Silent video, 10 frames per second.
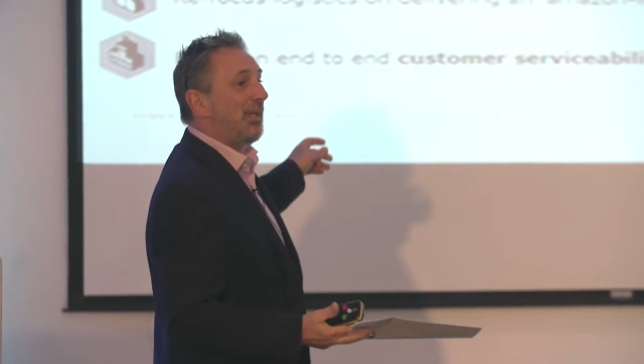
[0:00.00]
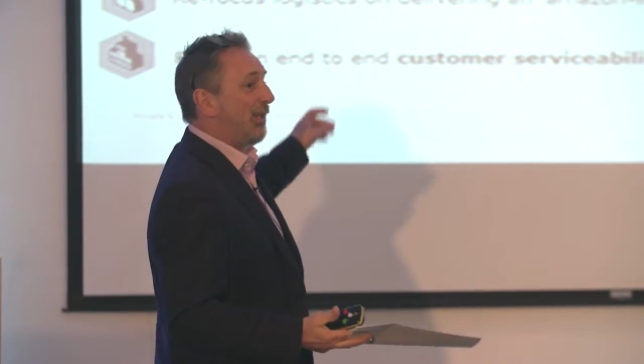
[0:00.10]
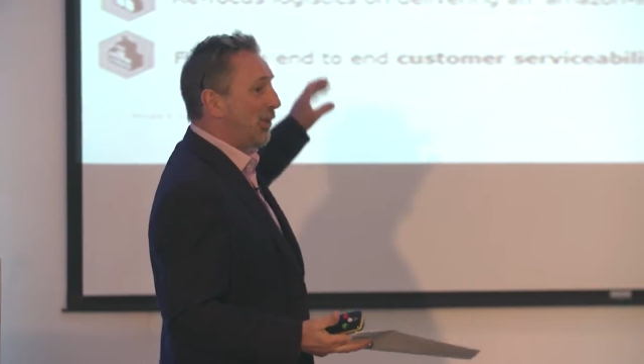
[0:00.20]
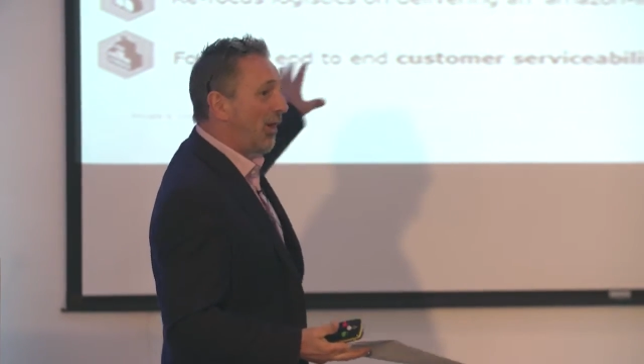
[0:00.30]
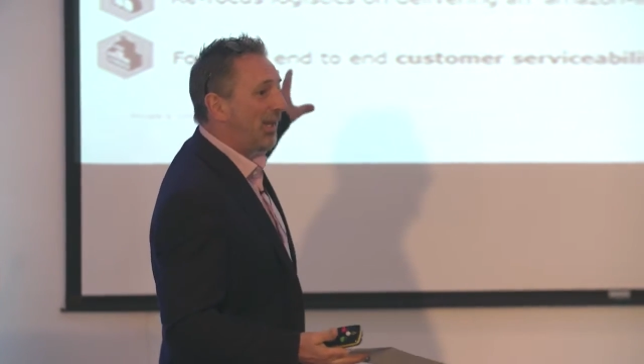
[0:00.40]

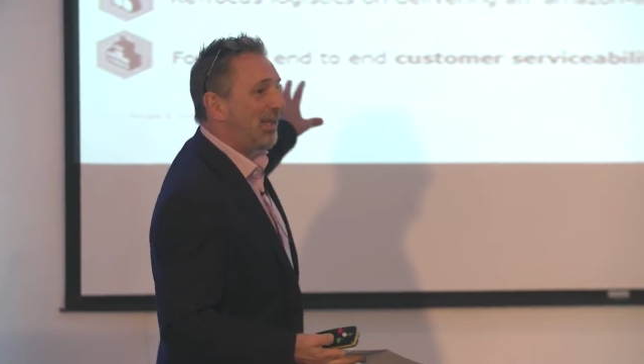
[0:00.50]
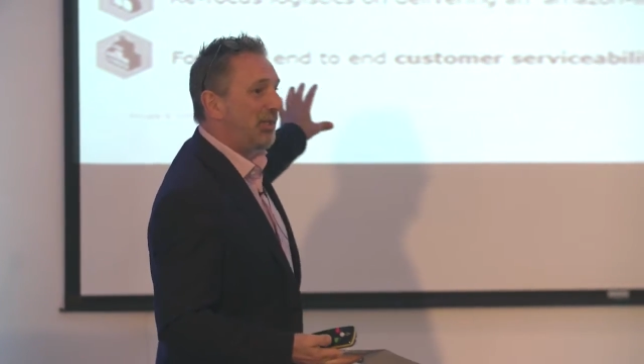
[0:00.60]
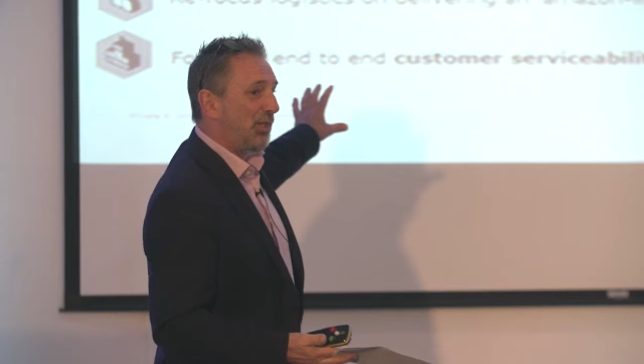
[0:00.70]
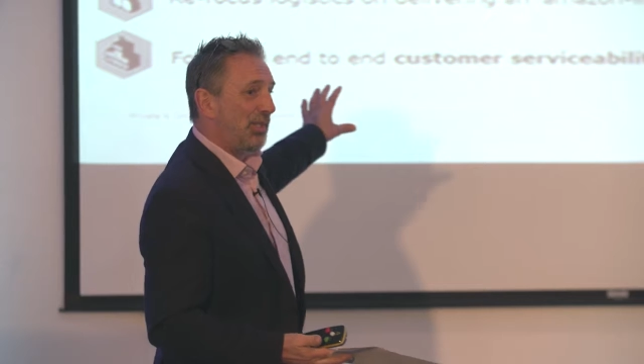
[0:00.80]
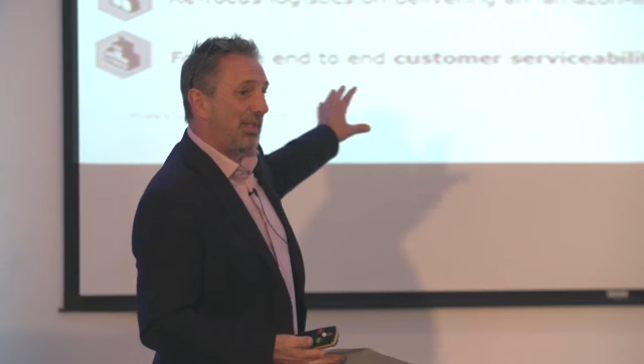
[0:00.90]
is not in
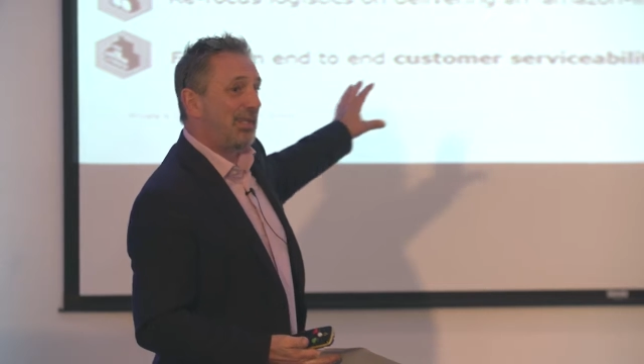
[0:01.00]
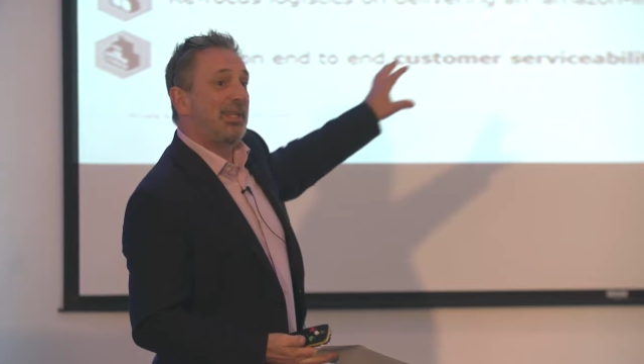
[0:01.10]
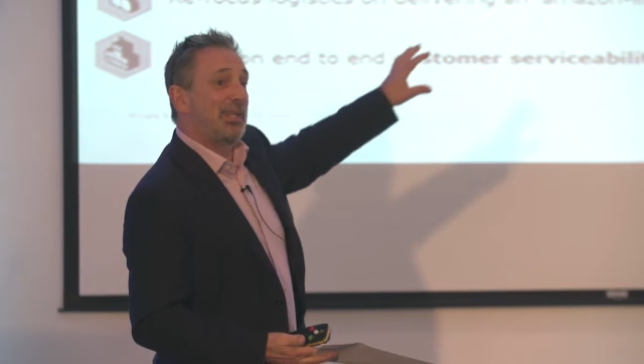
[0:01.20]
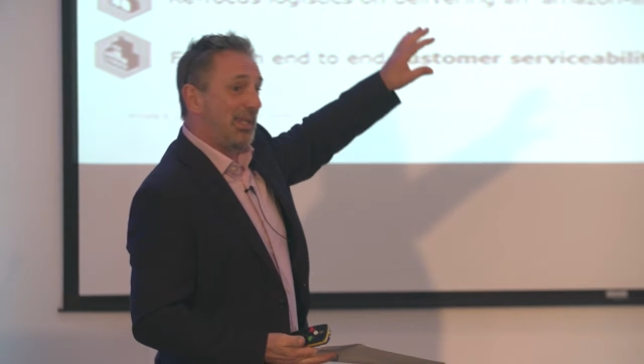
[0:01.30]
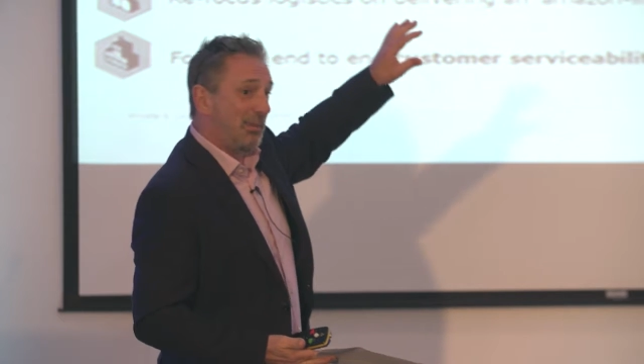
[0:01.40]
logistics.
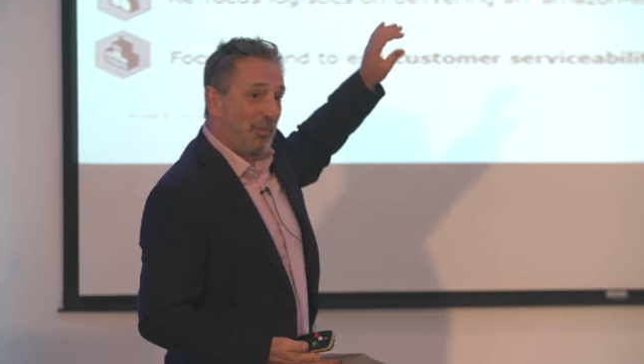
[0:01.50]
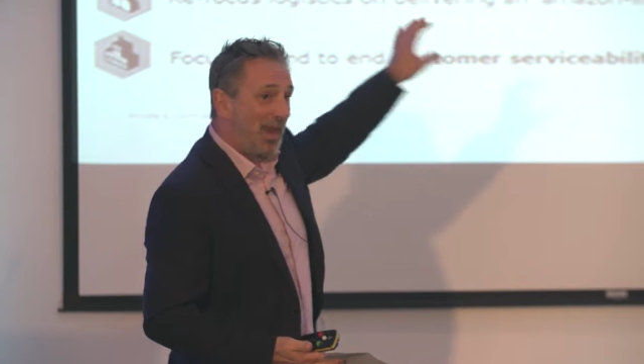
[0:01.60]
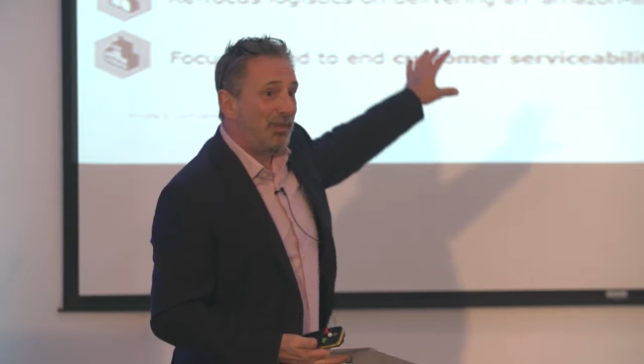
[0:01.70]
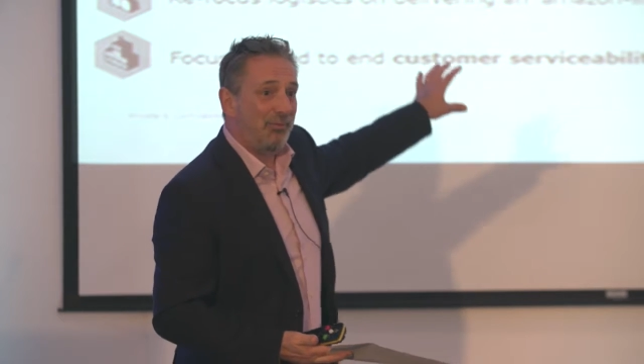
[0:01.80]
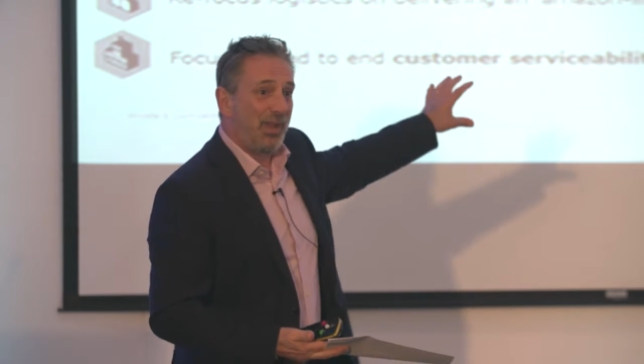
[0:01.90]
It's in
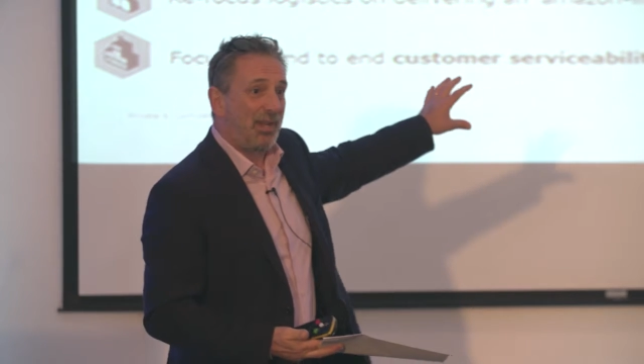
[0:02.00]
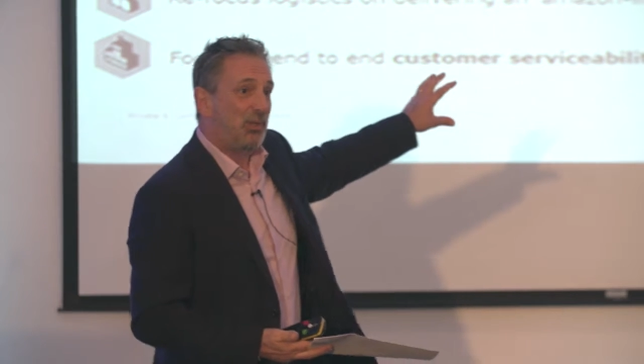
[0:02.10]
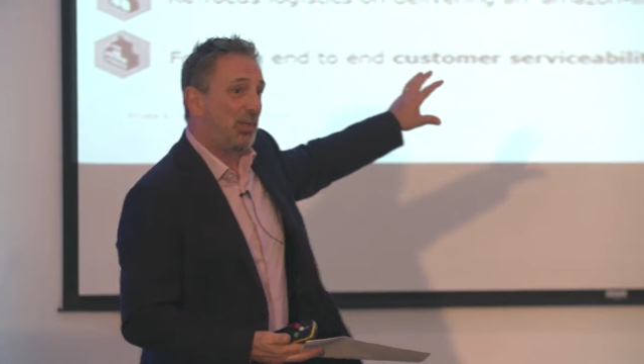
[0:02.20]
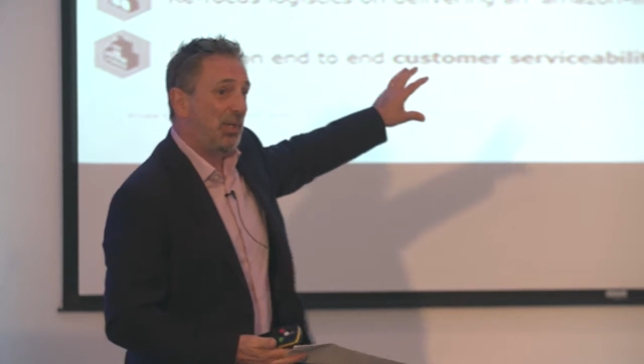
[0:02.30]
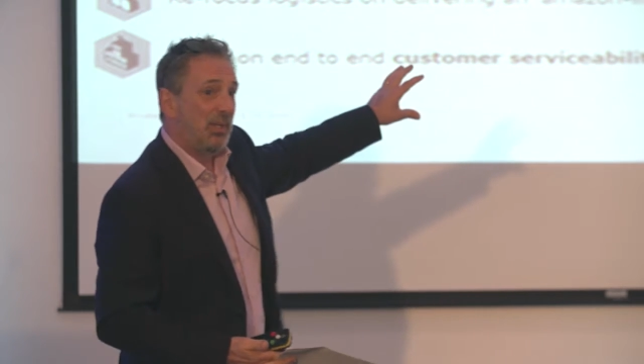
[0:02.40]

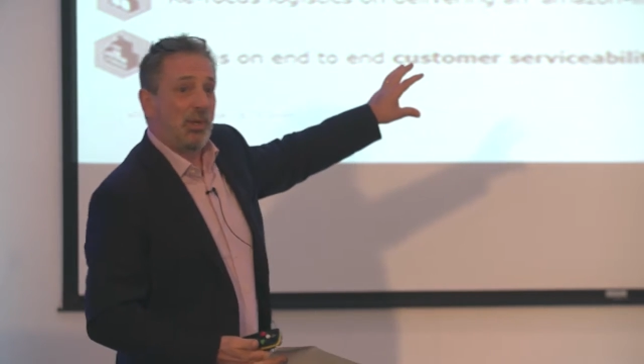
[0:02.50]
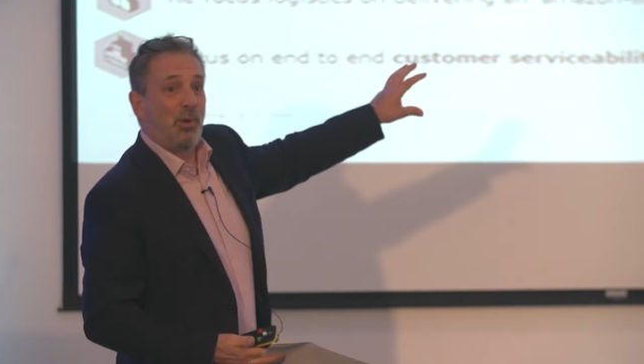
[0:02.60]
manufacturing,